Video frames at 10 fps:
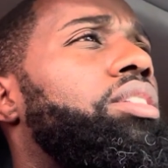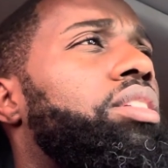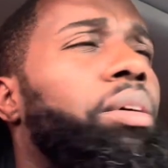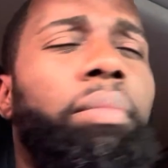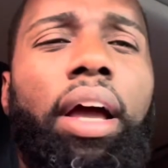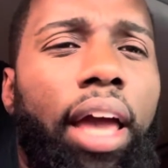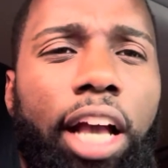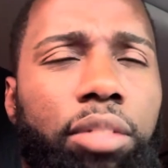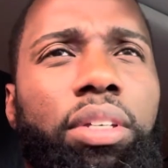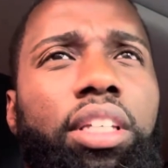Somebody
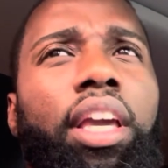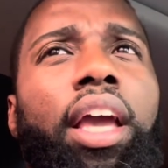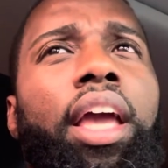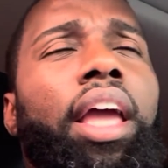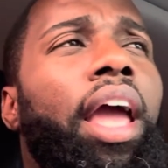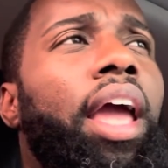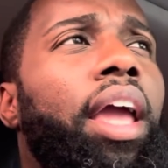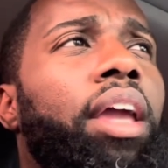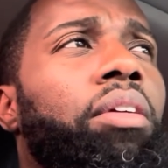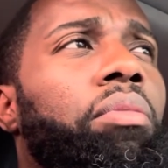asked me, can
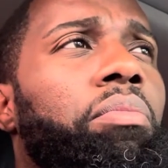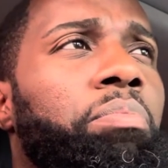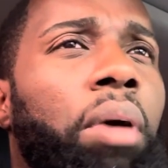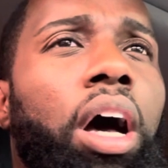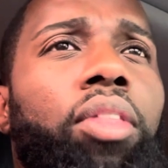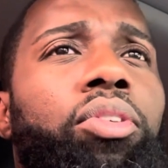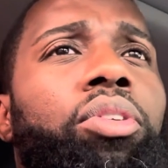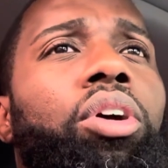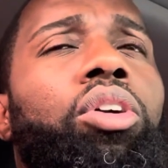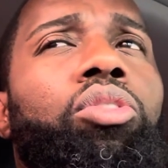a mother
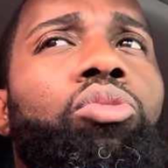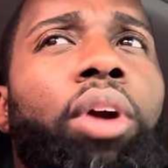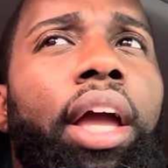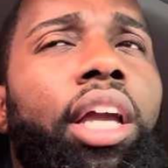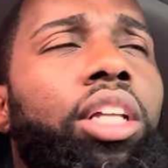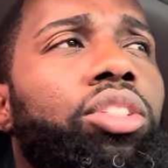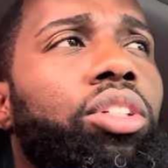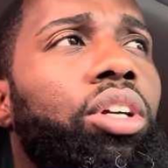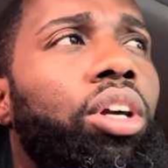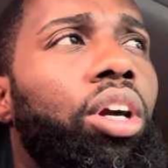raise
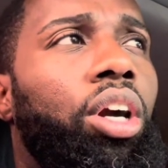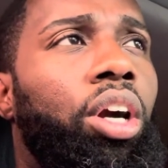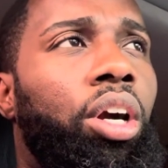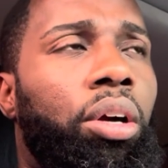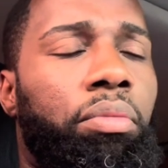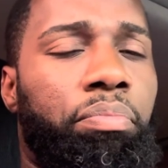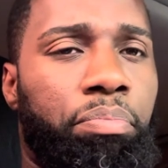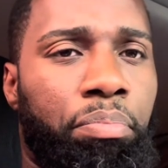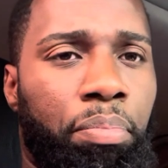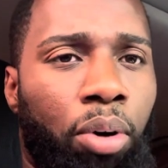her
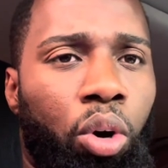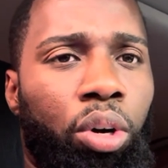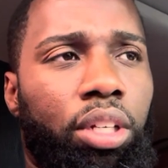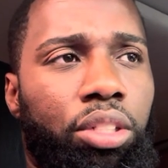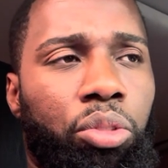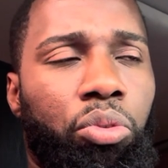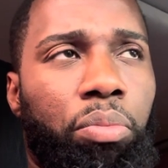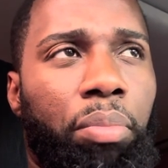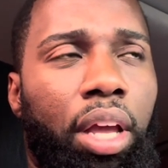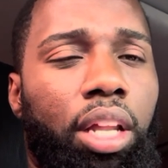boy into a
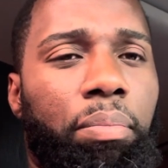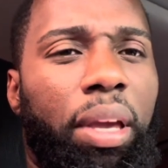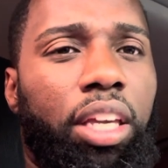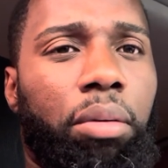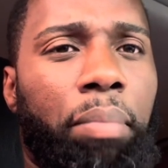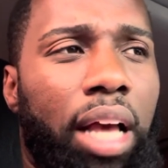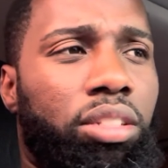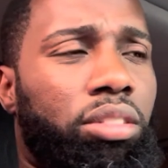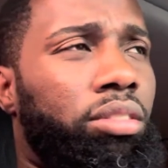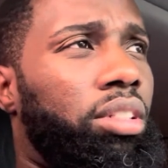man and make him
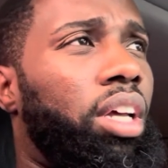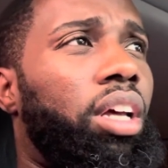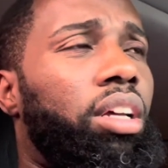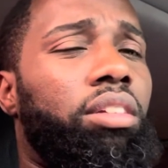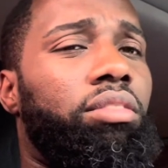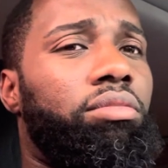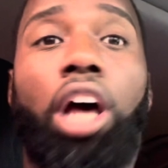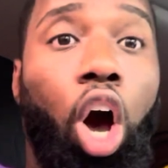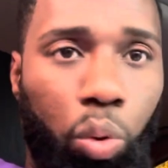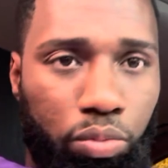masculine?
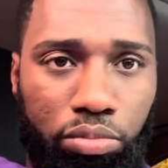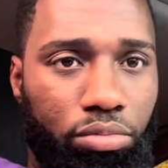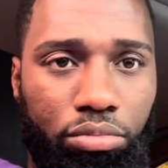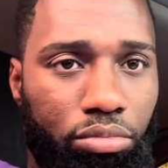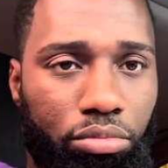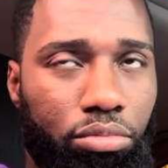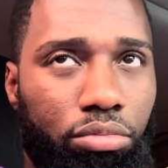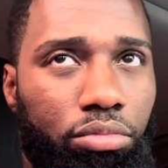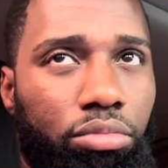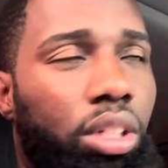No.
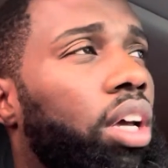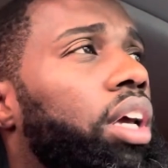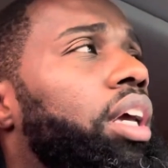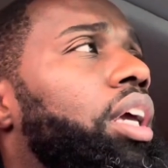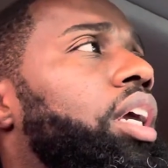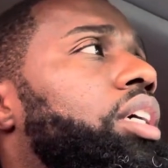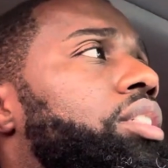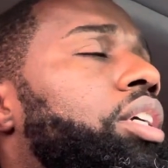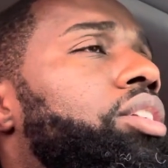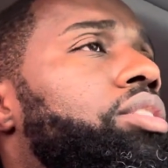He could
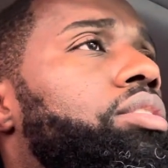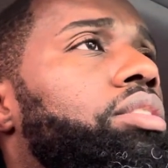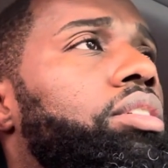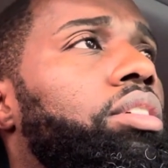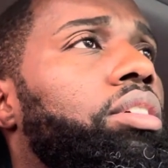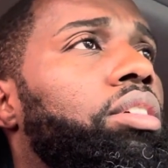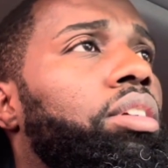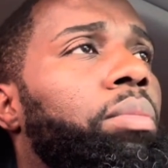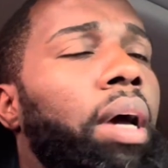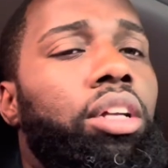teach
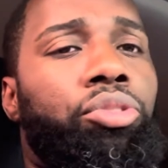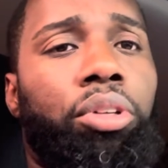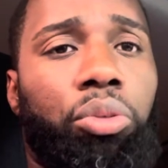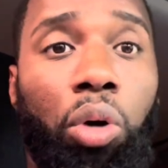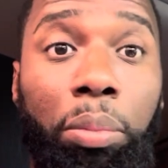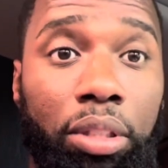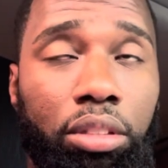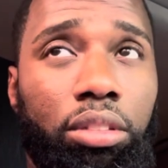him how to treat a woman.